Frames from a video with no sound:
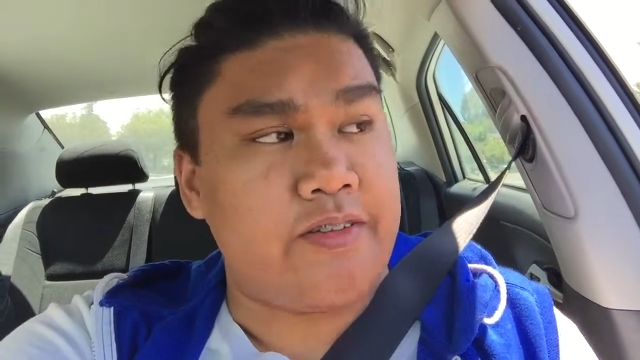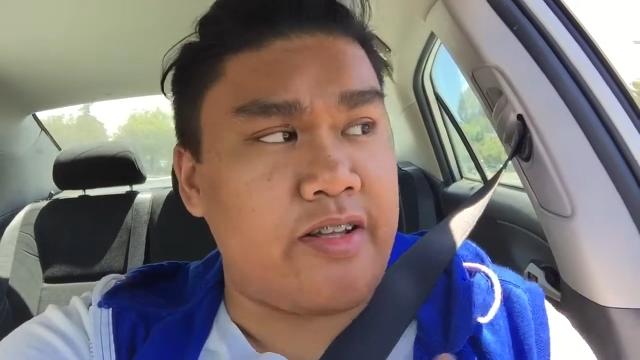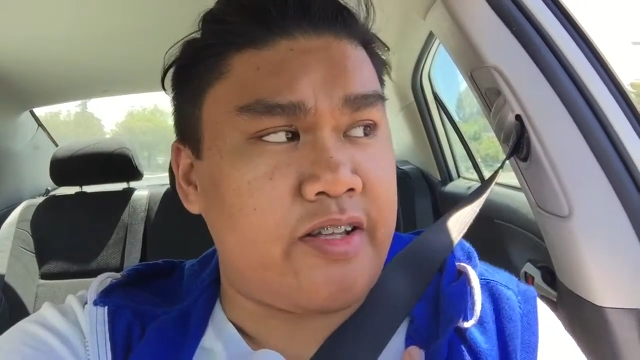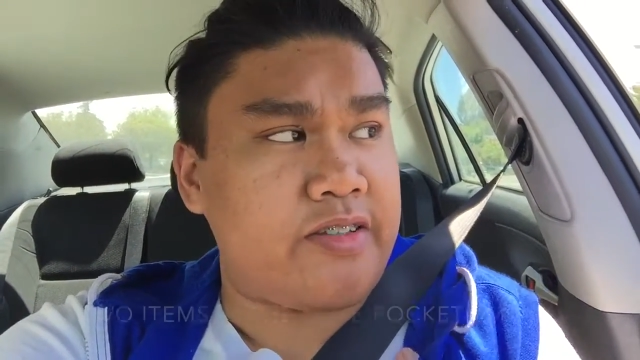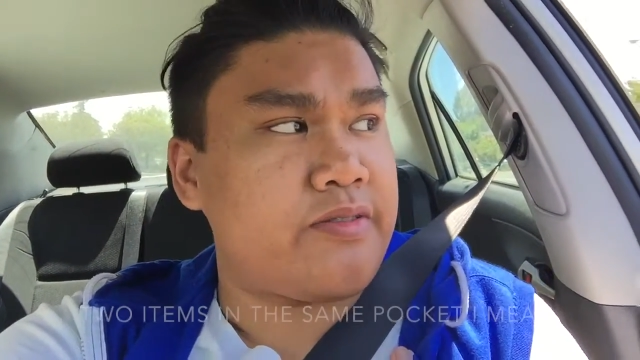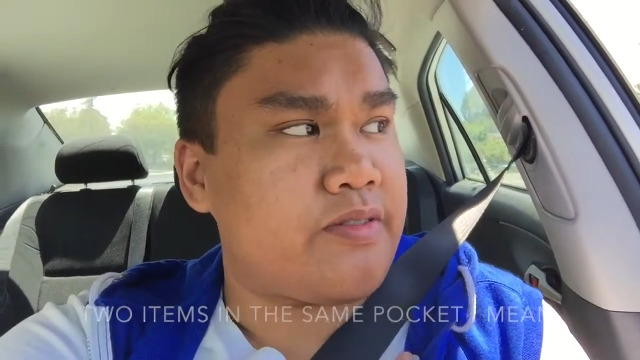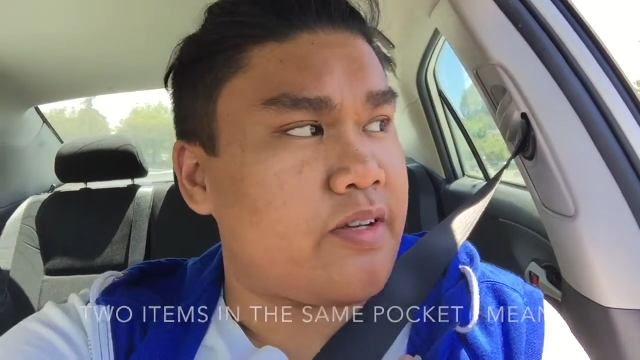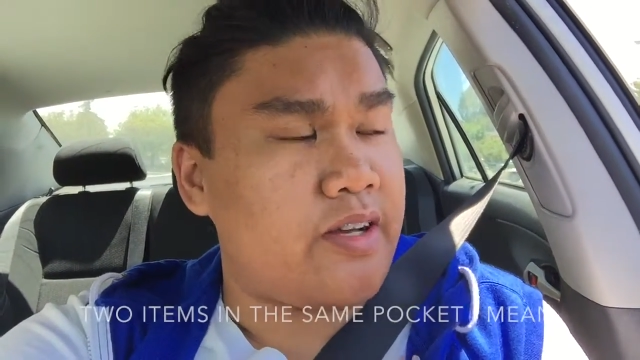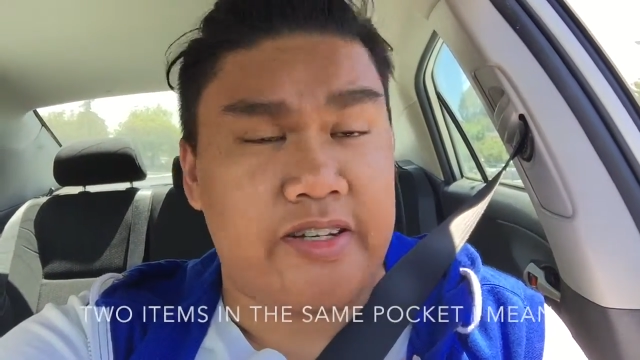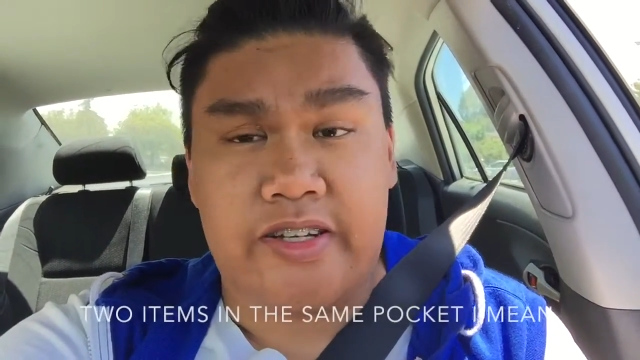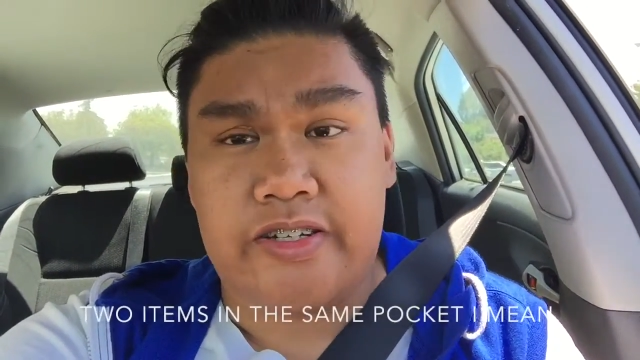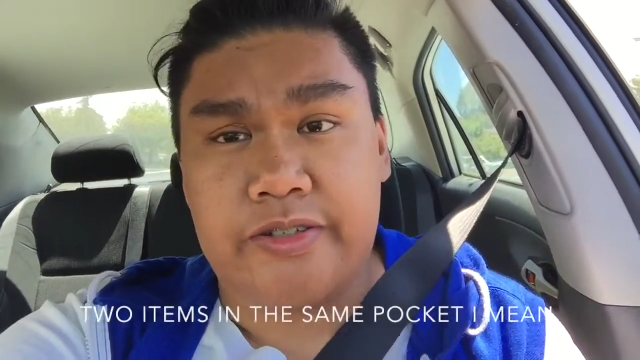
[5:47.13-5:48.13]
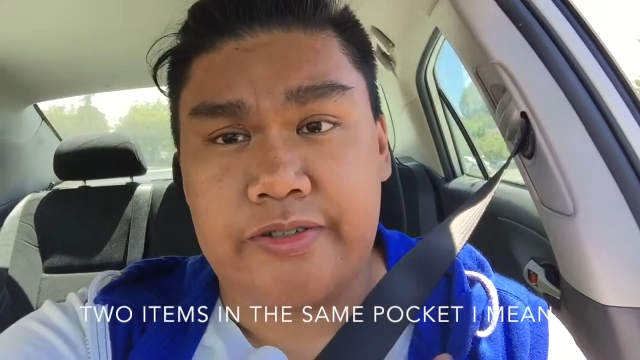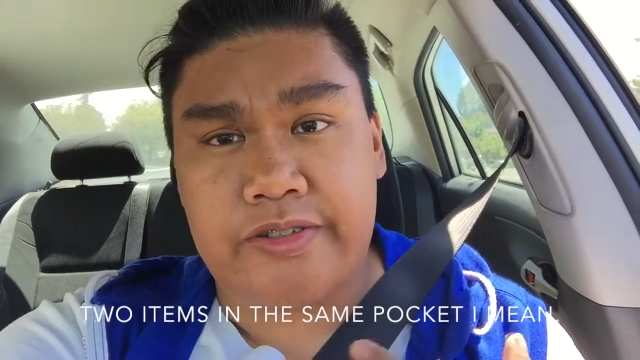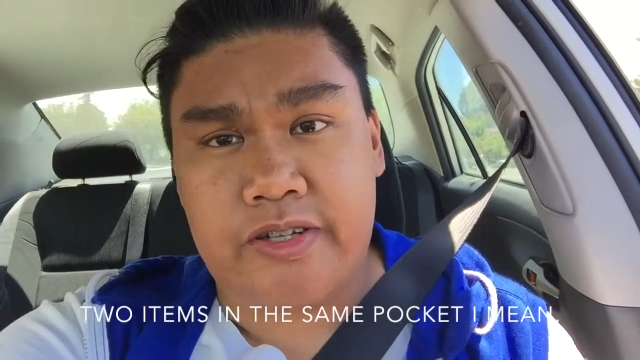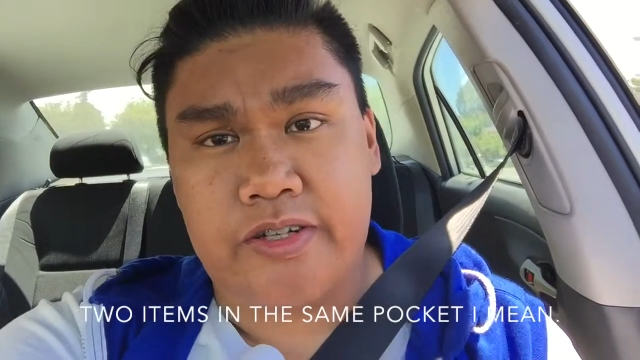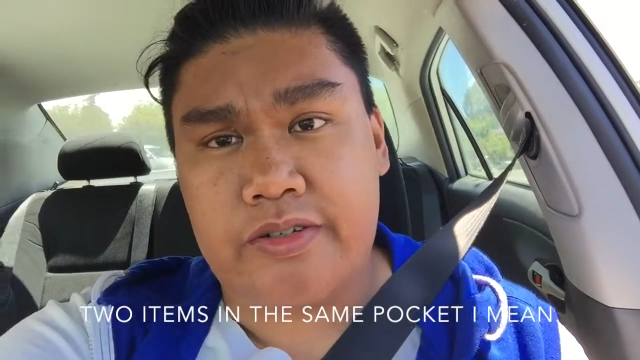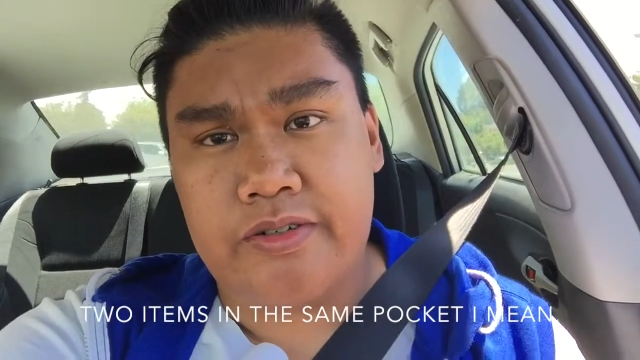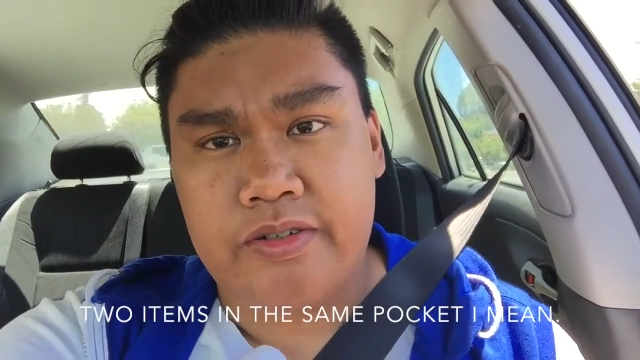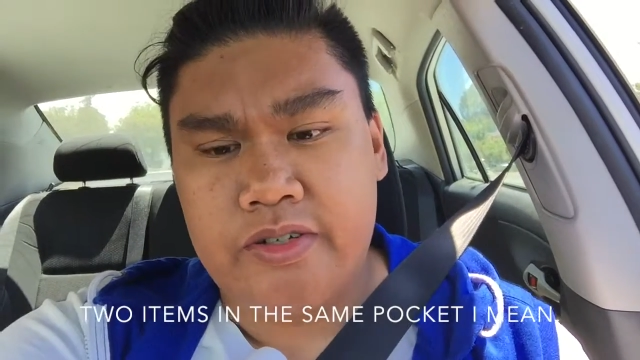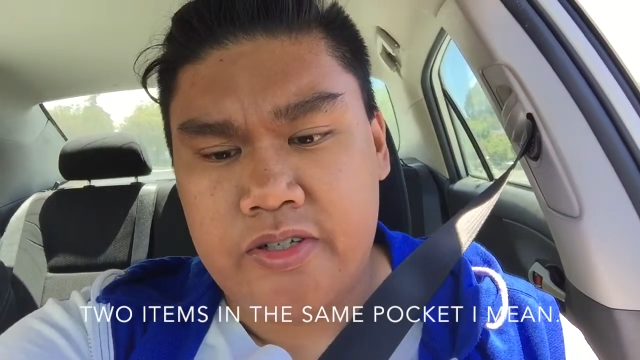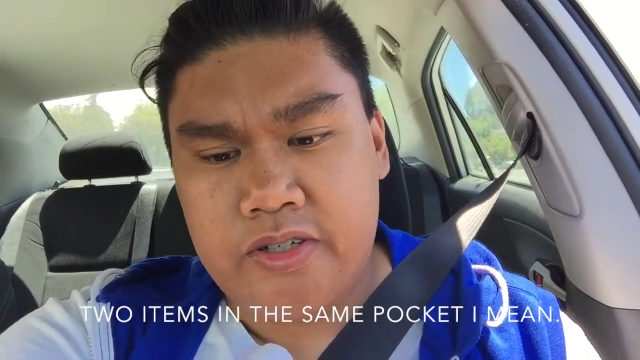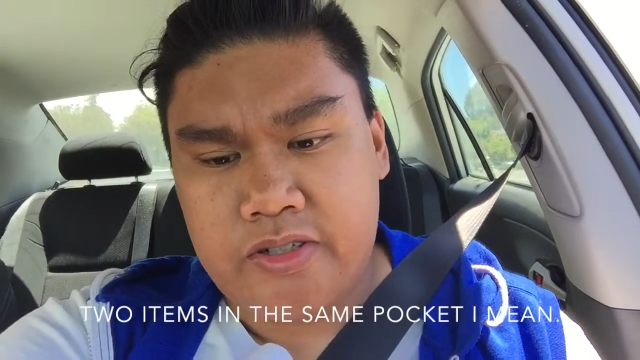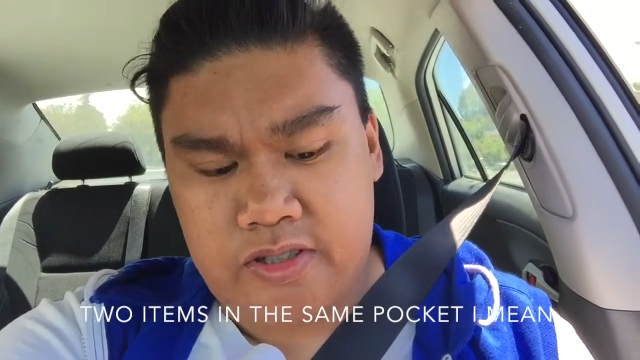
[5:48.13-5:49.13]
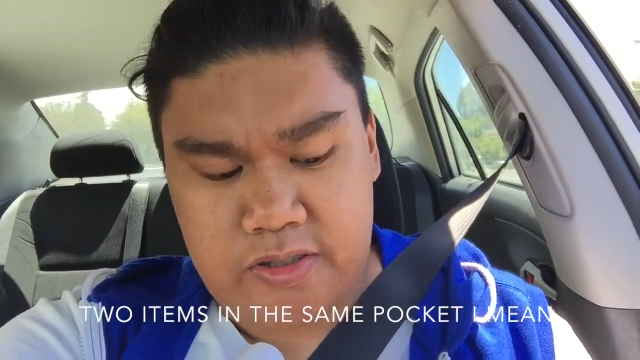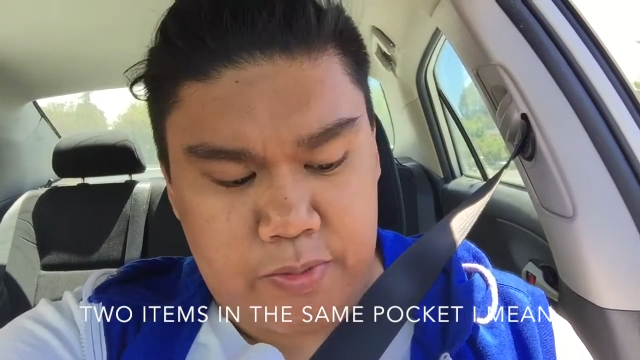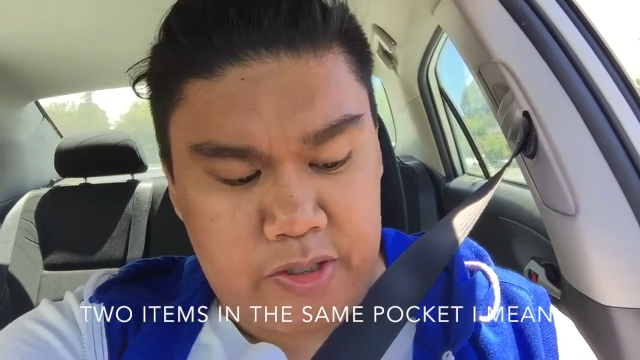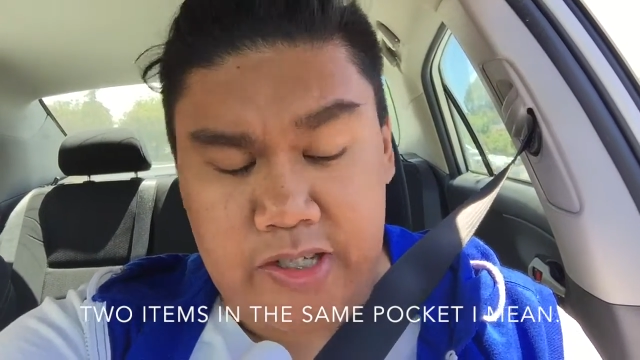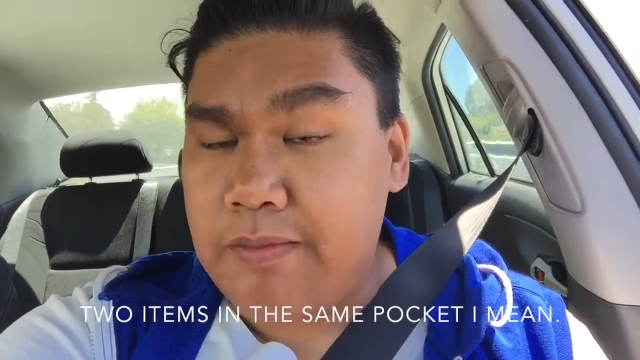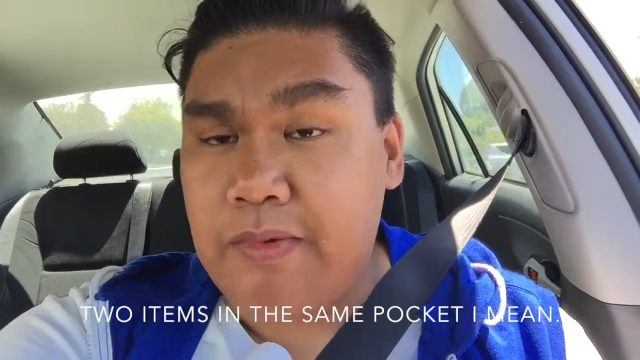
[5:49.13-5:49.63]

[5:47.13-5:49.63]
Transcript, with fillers: That's, I need to start just putting